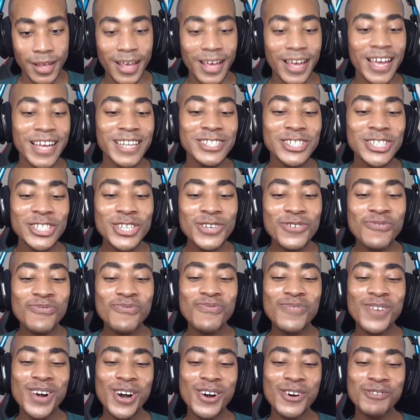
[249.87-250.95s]
And she
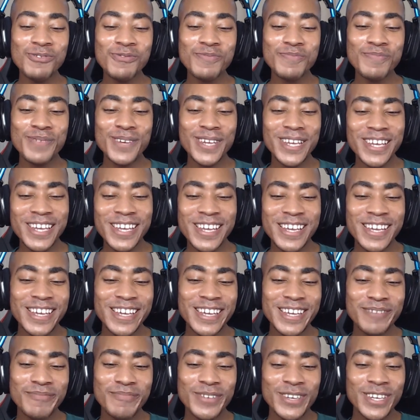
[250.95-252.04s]
won't
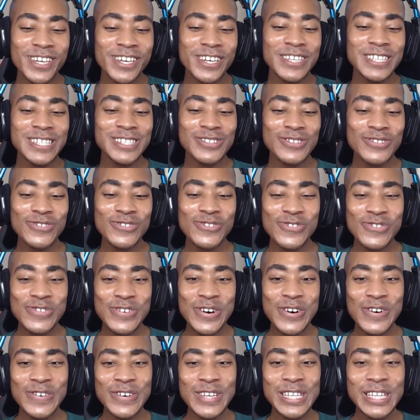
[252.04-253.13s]
be because
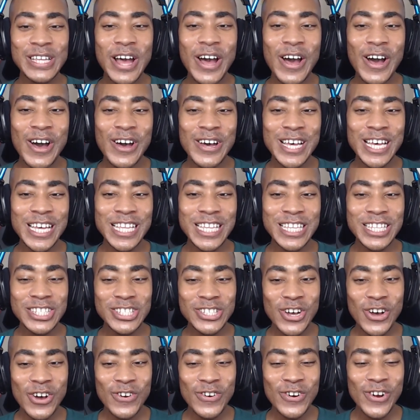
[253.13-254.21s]
Toru
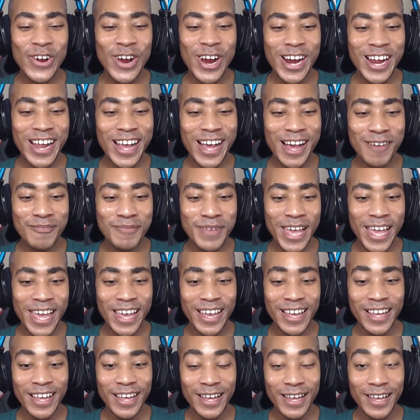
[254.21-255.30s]
are coming.